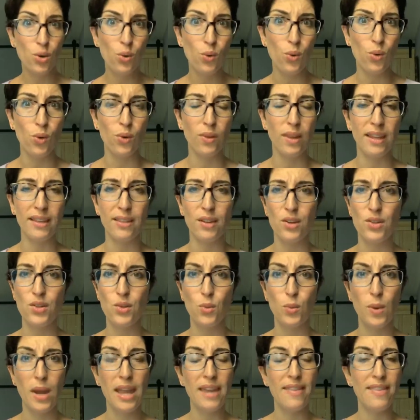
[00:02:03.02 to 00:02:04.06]
cool. Like there's
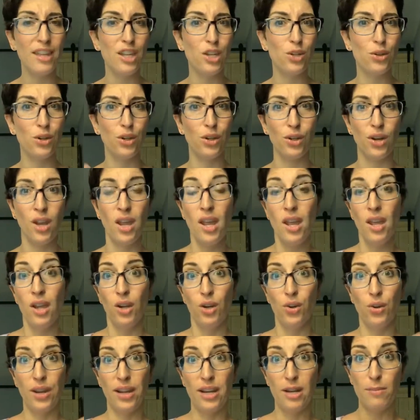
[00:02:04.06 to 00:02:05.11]
a way that you can
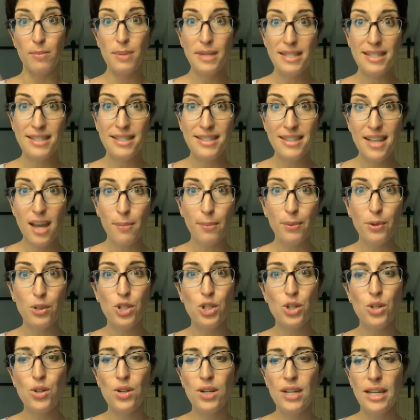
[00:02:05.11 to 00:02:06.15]
create a business
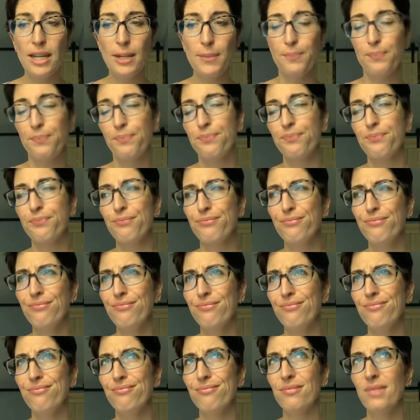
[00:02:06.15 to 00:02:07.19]
opportunity.
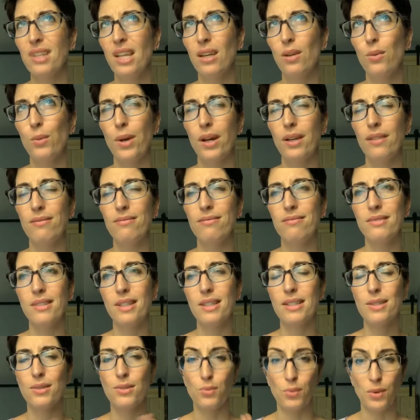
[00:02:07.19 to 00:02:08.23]
Well,
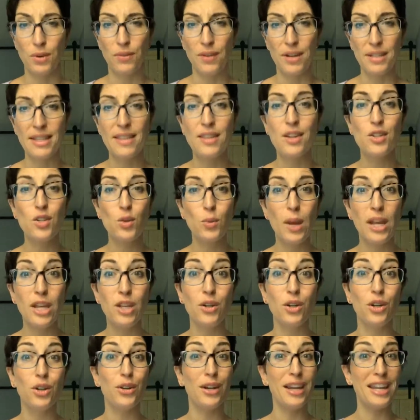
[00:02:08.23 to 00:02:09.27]
let's rephrase it. There's a way
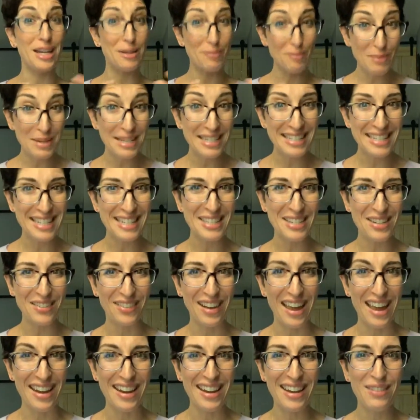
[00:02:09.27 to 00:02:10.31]
you can create a business
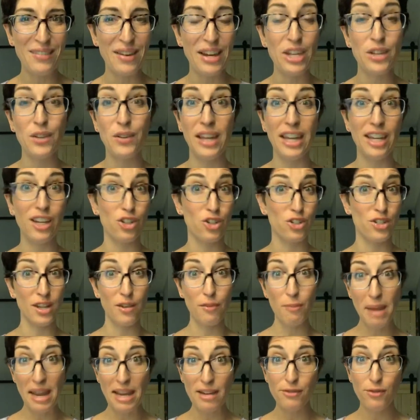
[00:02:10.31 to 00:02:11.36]
around it, right? You can get your
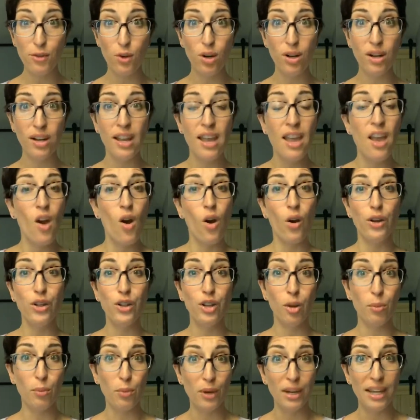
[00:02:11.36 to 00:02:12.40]
stuff paid for, or you
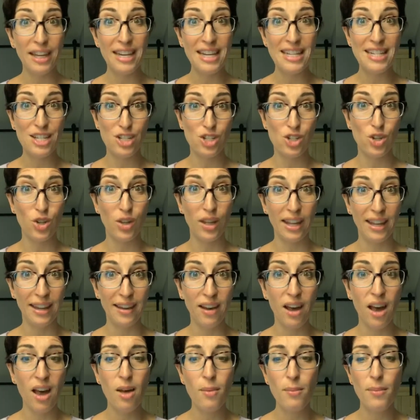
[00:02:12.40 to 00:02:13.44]
can bring in additional
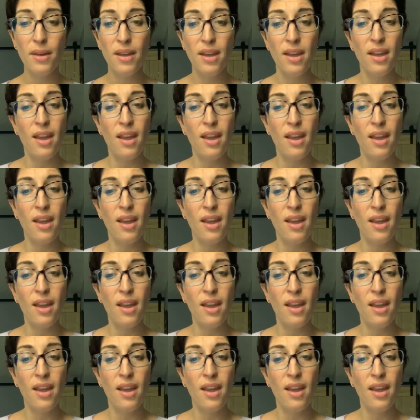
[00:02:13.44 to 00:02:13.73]
income,